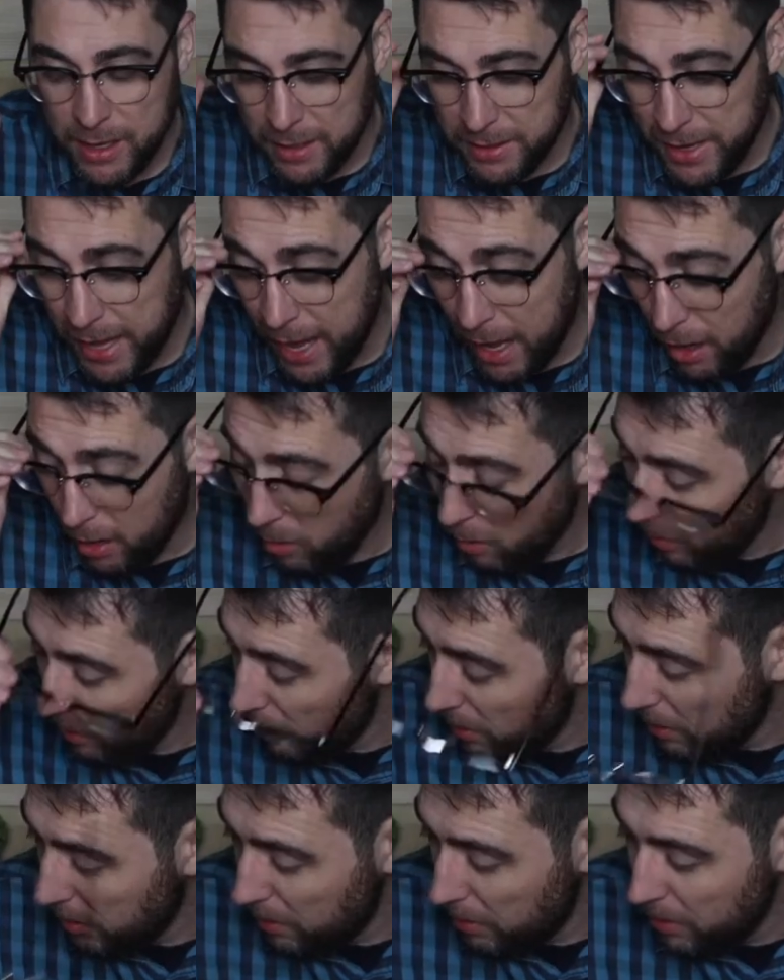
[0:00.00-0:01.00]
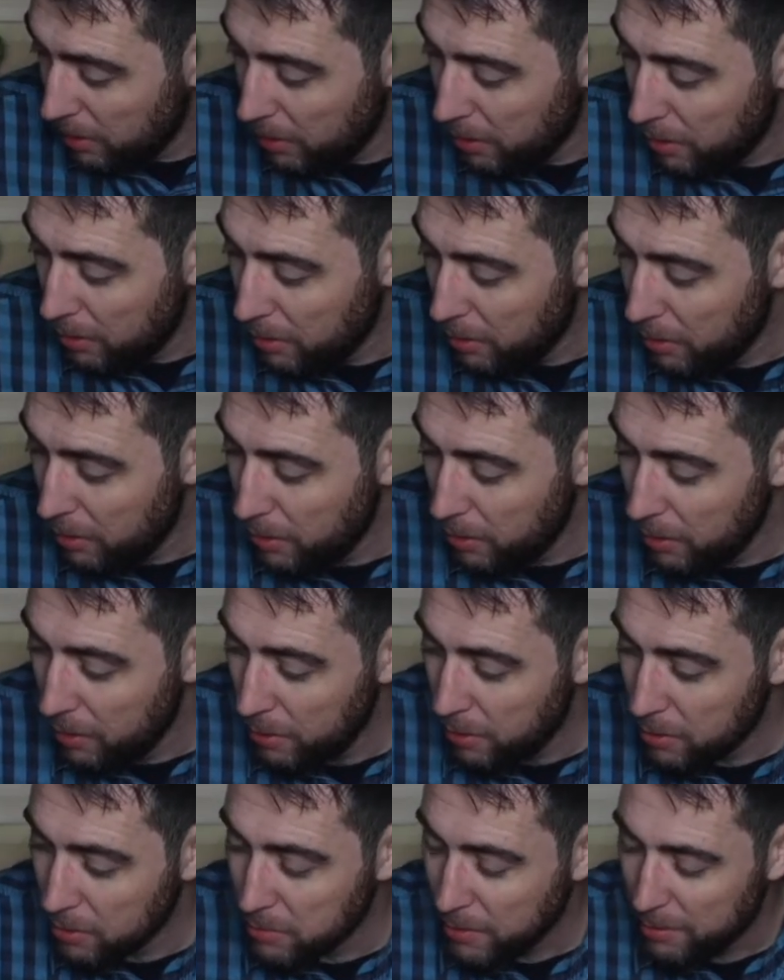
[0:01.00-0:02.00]
Now,
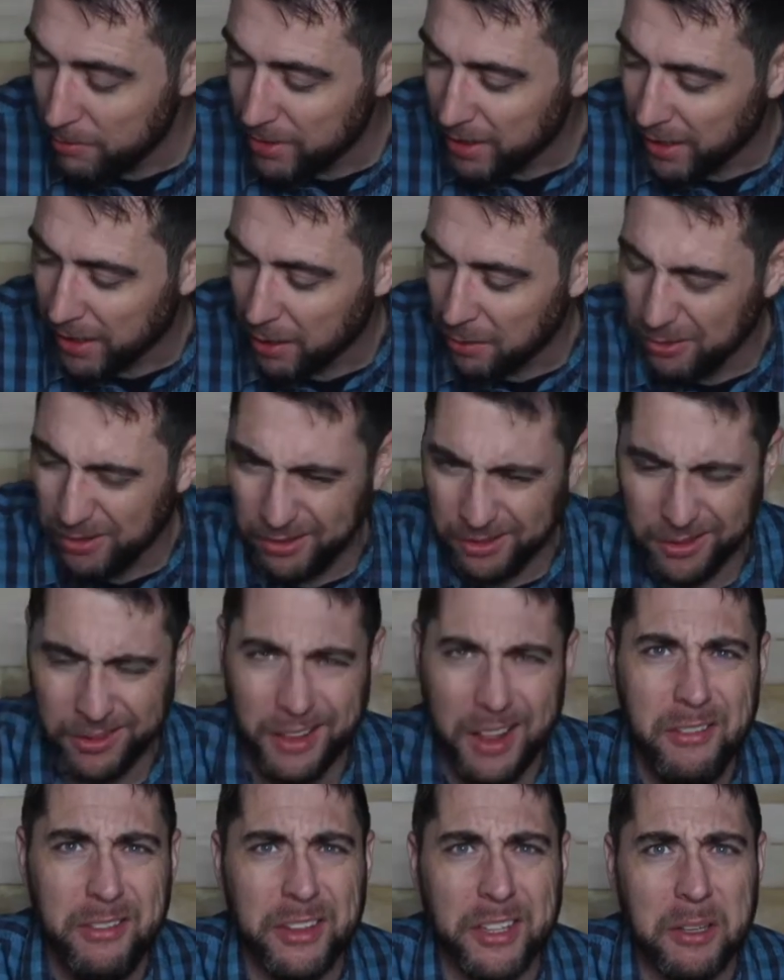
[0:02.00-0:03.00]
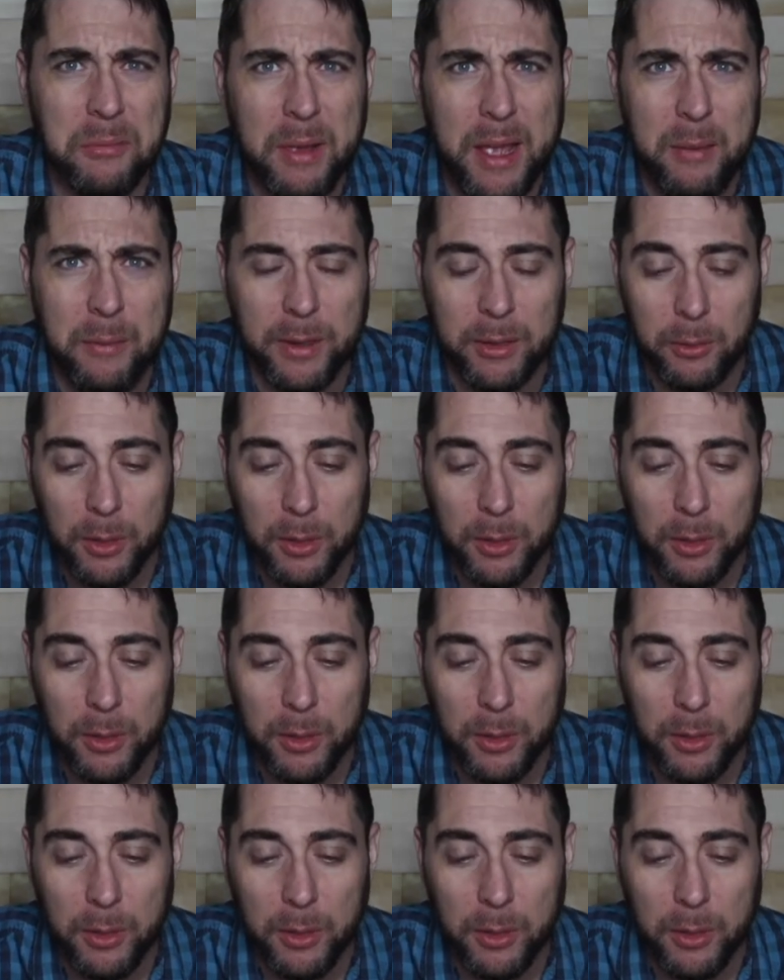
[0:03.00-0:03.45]
you might be thinking, well, 11th commandment.